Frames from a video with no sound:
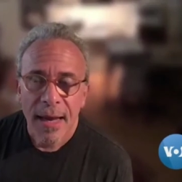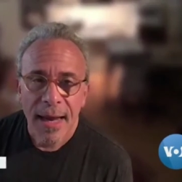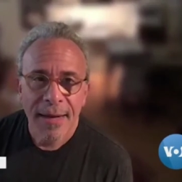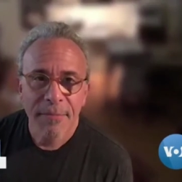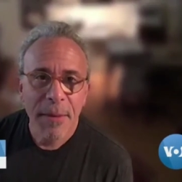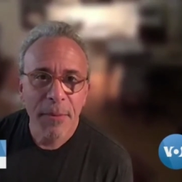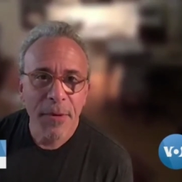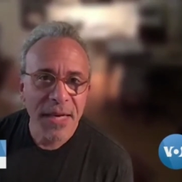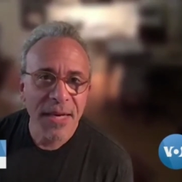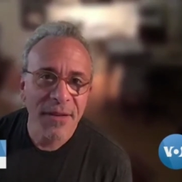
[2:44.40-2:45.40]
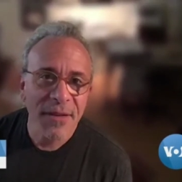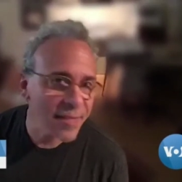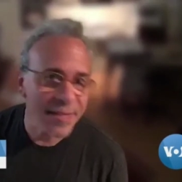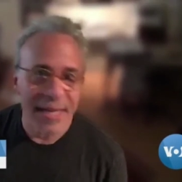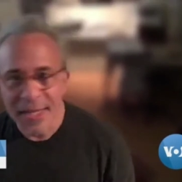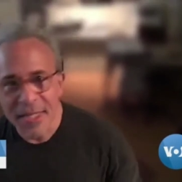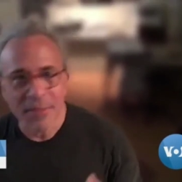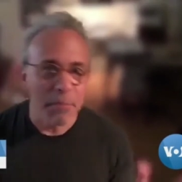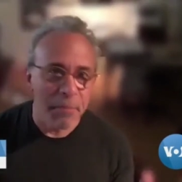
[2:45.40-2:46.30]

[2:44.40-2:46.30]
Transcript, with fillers: And people think of it as like this